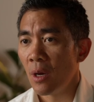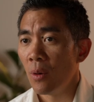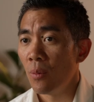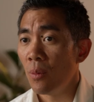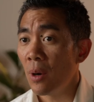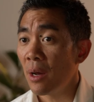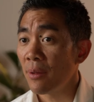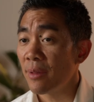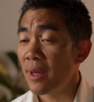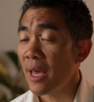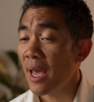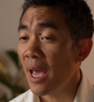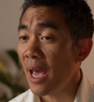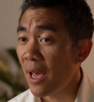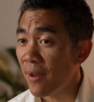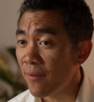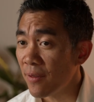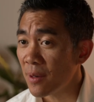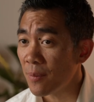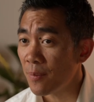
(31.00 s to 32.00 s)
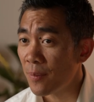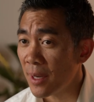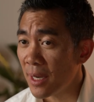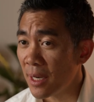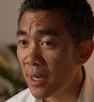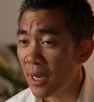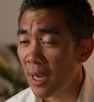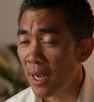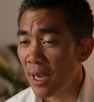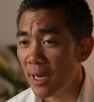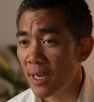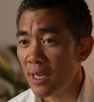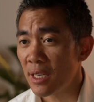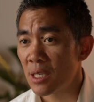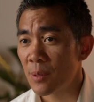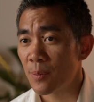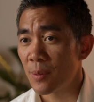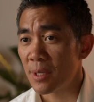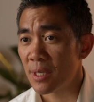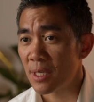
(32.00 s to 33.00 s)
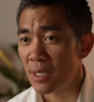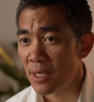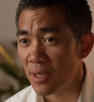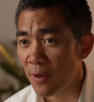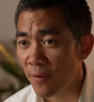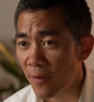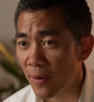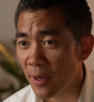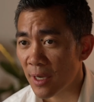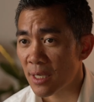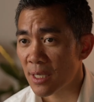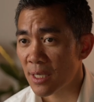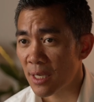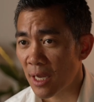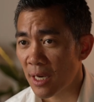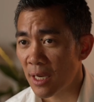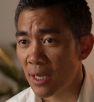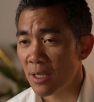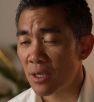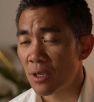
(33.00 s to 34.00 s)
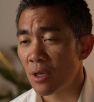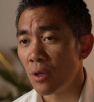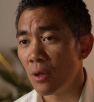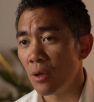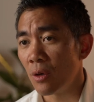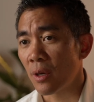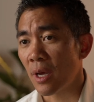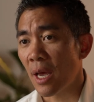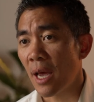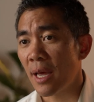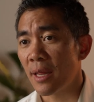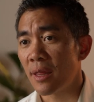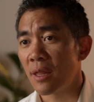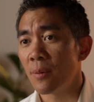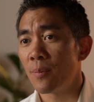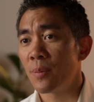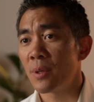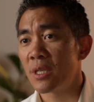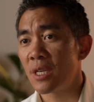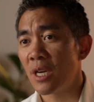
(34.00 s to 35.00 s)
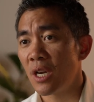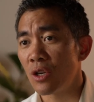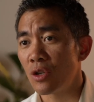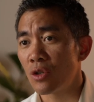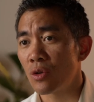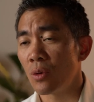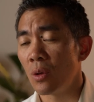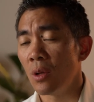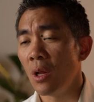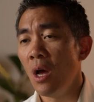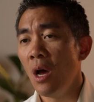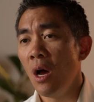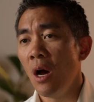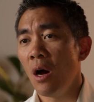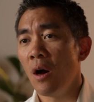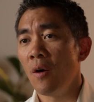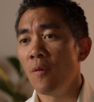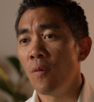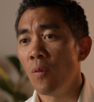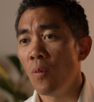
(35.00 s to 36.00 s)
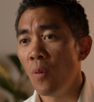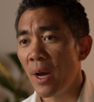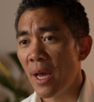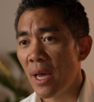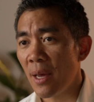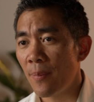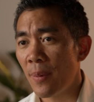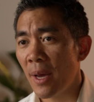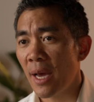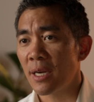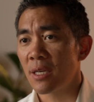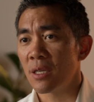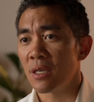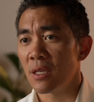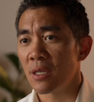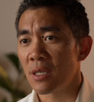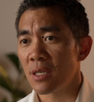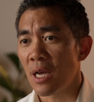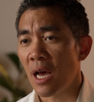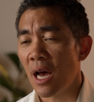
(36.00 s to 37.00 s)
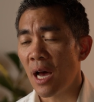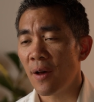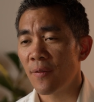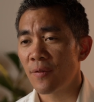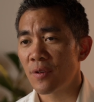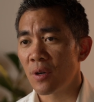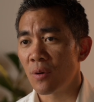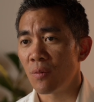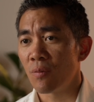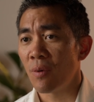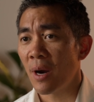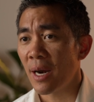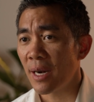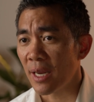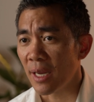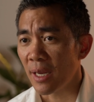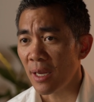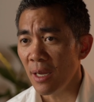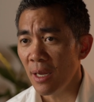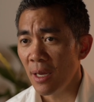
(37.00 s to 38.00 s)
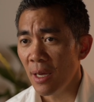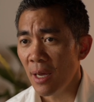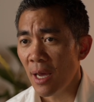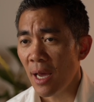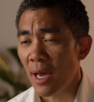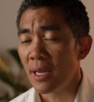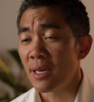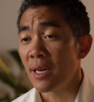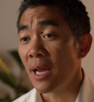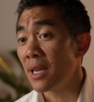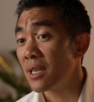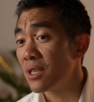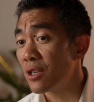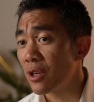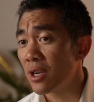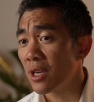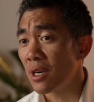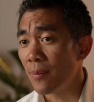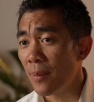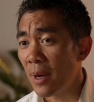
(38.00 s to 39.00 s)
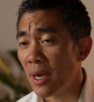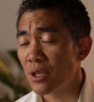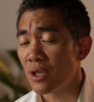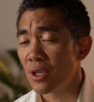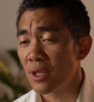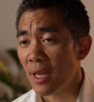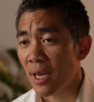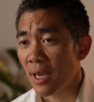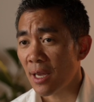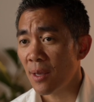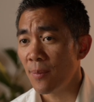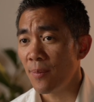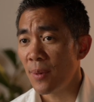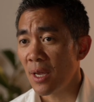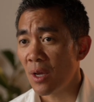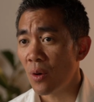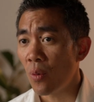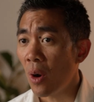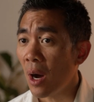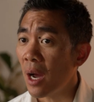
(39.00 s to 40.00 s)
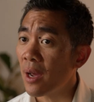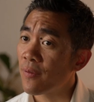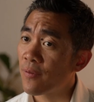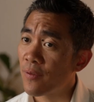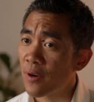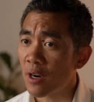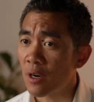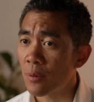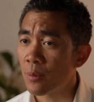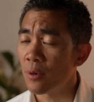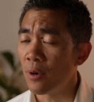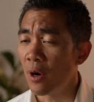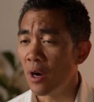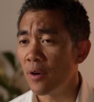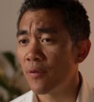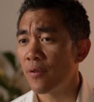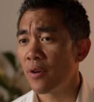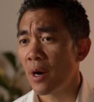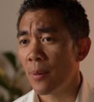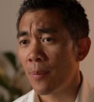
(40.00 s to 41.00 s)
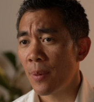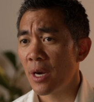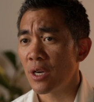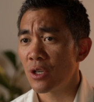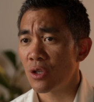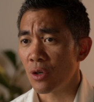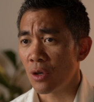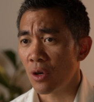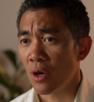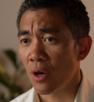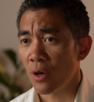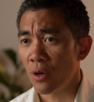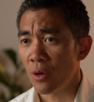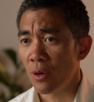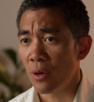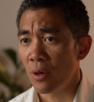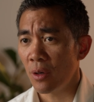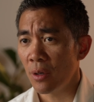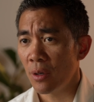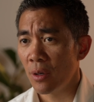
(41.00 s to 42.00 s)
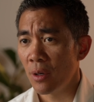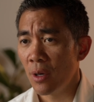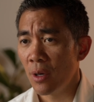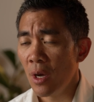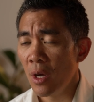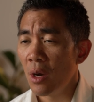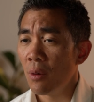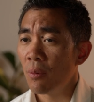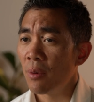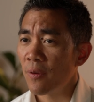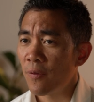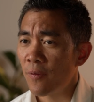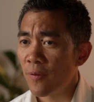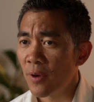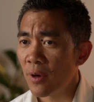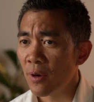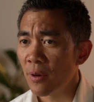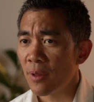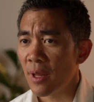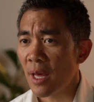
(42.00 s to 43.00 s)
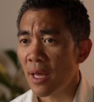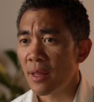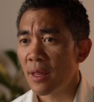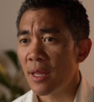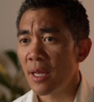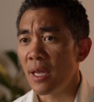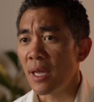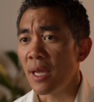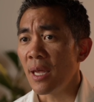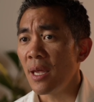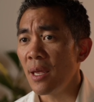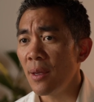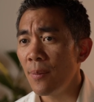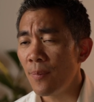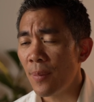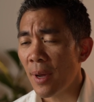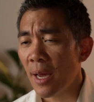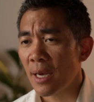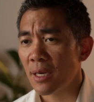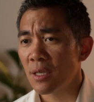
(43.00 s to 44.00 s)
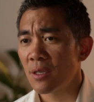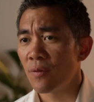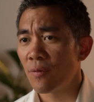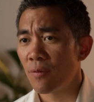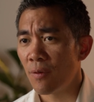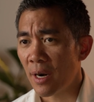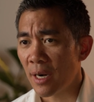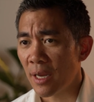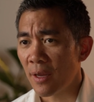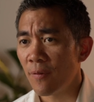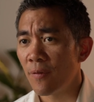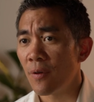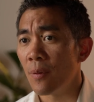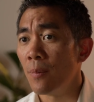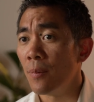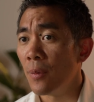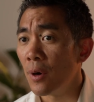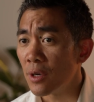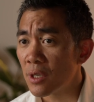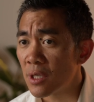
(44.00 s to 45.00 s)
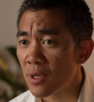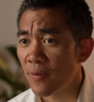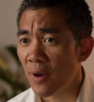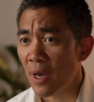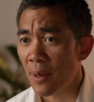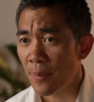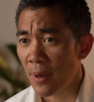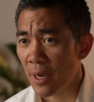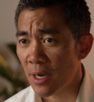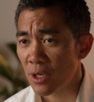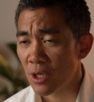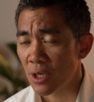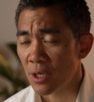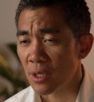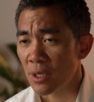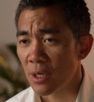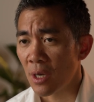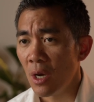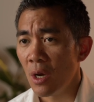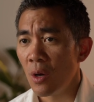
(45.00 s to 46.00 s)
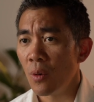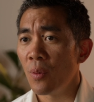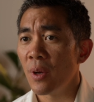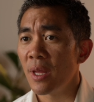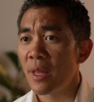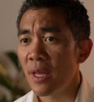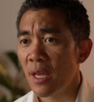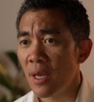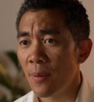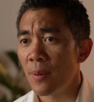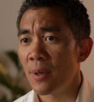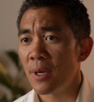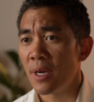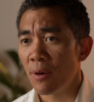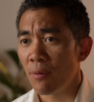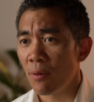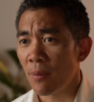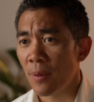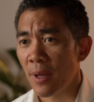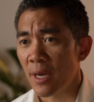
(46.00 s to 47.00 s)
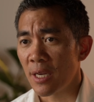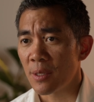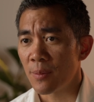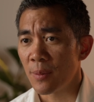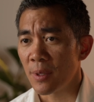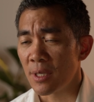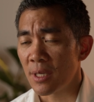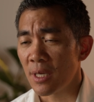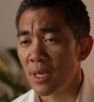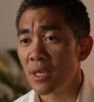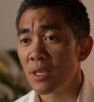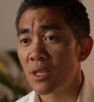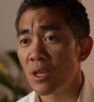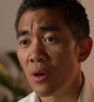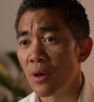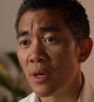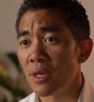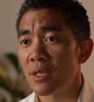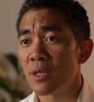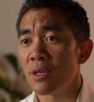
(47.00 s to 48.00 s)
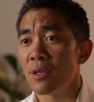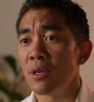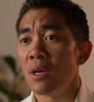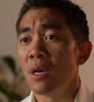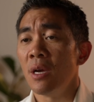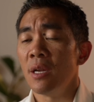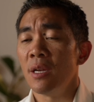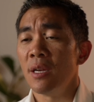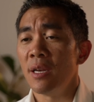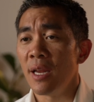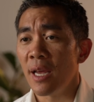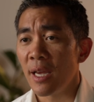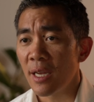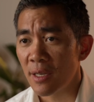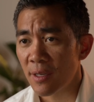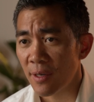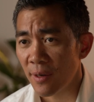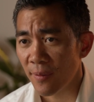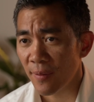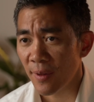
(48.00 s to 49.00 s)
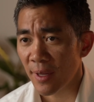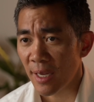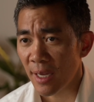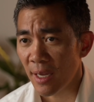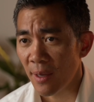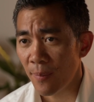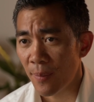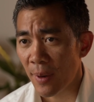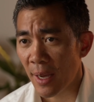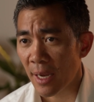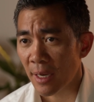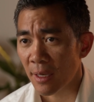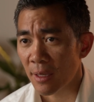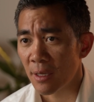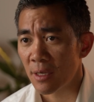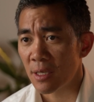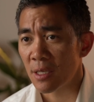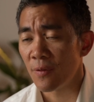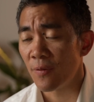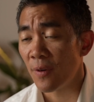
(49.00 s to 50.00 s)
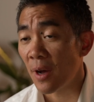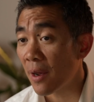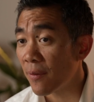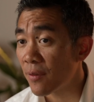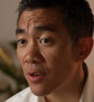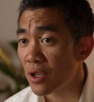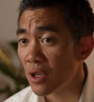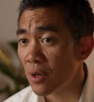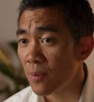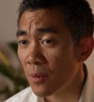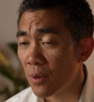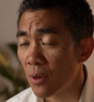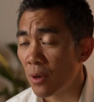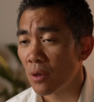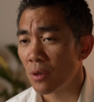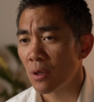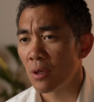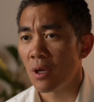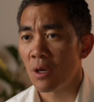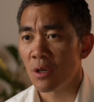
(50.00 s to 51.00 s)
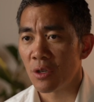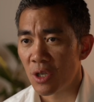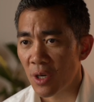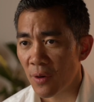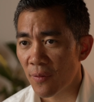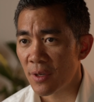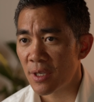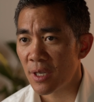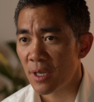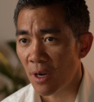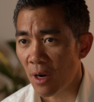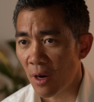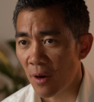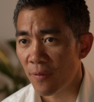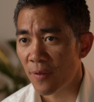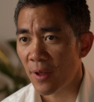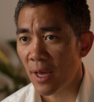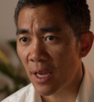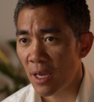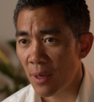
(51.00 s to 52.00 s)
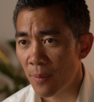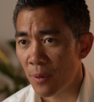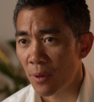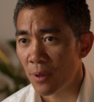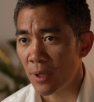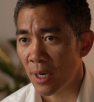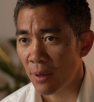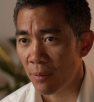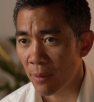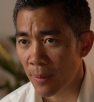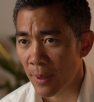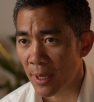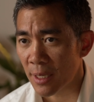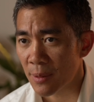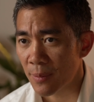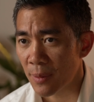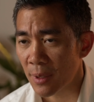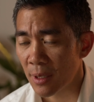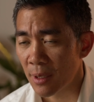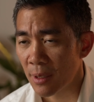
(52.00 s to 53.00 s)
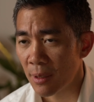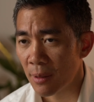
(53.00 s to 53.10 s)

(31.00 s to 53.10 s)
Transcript: While there haven't been any specific studies to look at the potential of wear patterns after running, and as you can imagine, that can be quite variable over our patient cohort, we feel that the impact of running for most of our patients with hip and knee replacements is going to negatively impact the survivorship or the longevity of that hip or knee replacement.